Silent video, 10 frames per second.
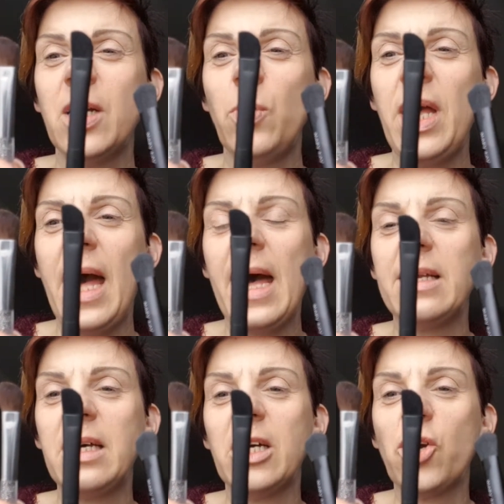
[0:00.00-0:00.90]
we
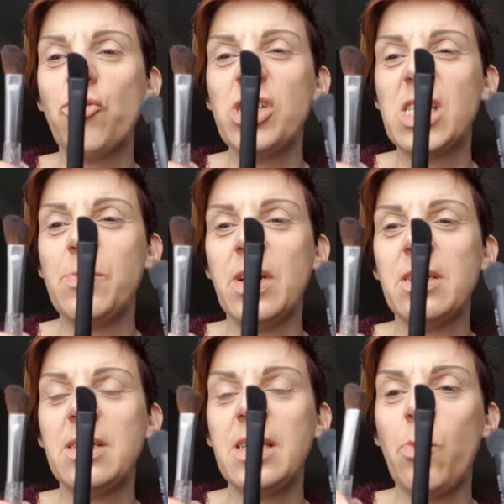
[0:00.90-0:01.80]
had at
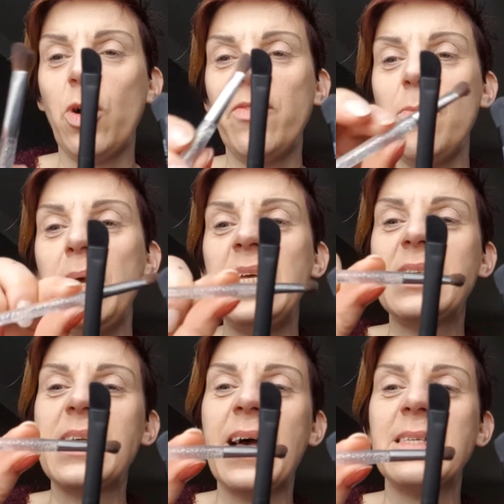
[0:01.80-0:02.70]
Christmas in one of the mini
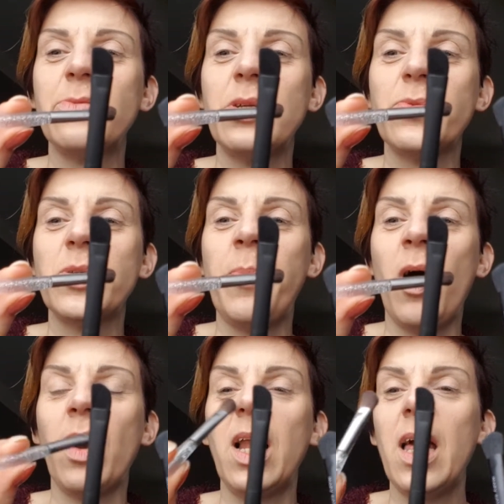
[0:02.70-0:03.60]
sets. It was a little
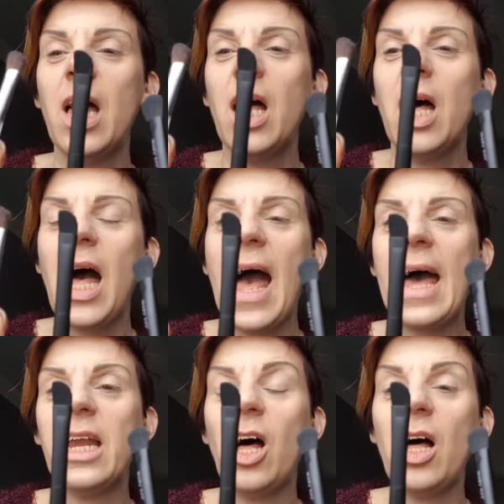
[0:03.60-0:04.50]
spark,
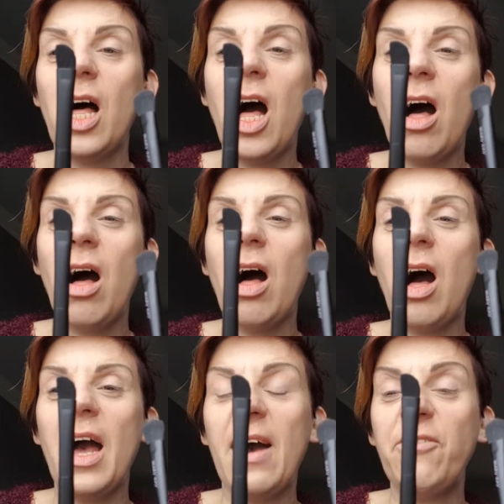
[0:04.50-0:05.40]
and
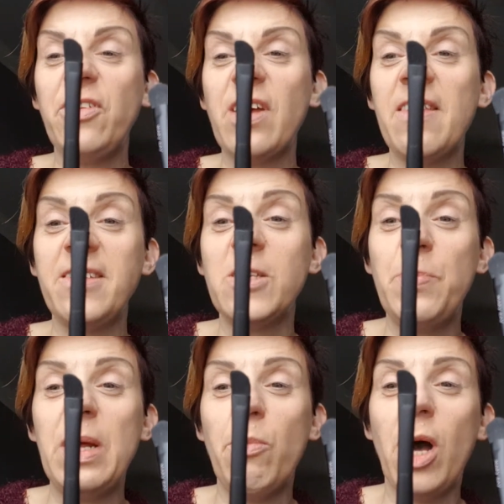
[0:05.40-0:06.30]
I have to say this has
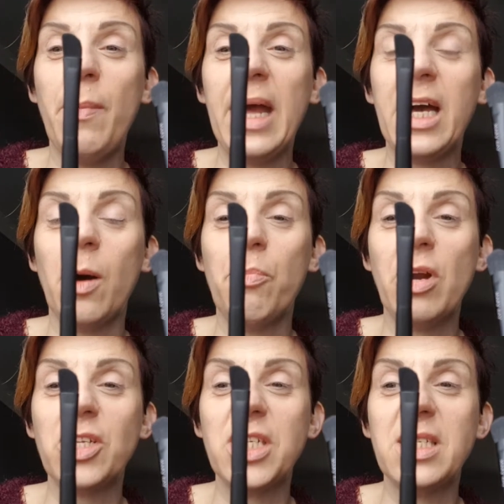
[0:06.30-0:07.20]
been in my makeup
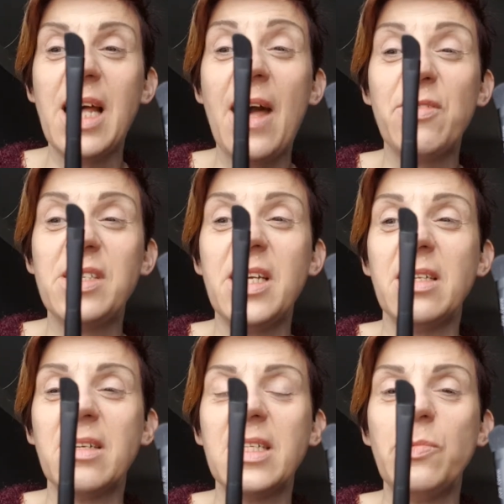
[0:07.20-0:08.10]
brushes ever
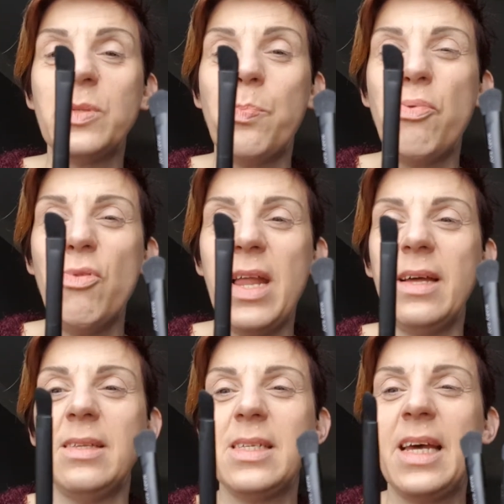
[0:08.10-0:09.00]
since because it was
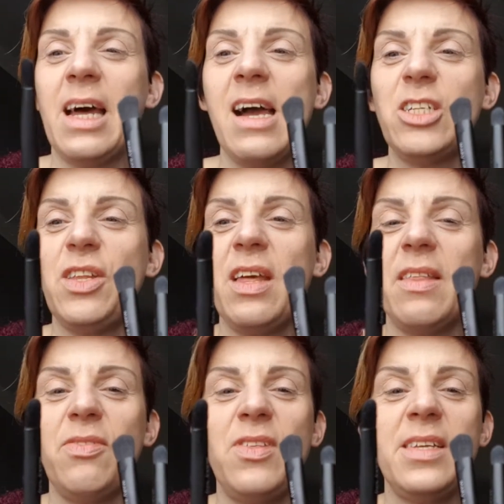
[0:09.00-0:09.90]
brilliant. And I actually
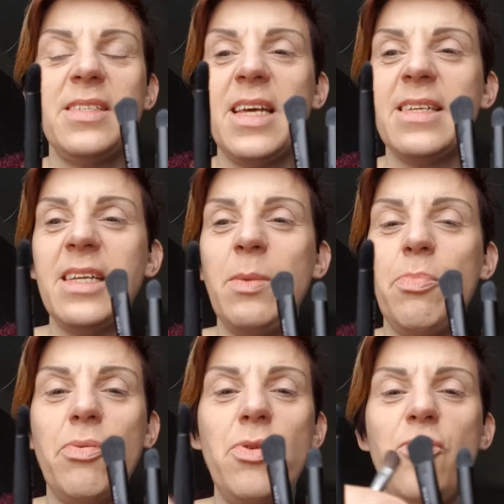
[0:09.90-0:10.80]
think this is an
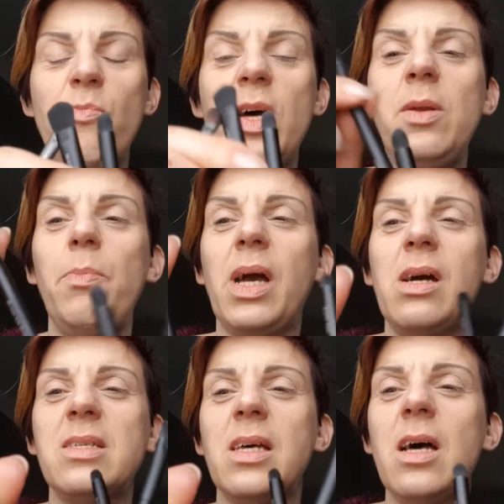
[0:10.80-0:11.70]
improvement,
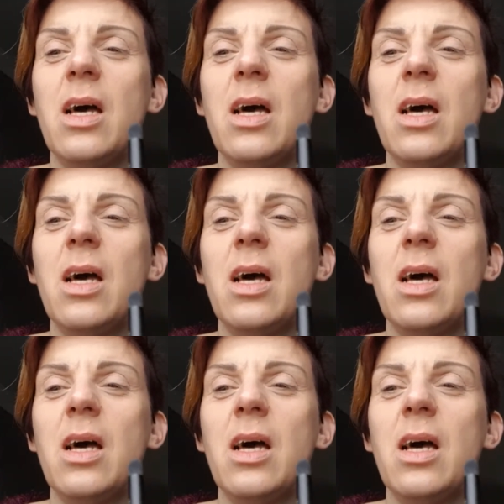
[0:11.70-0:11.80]
because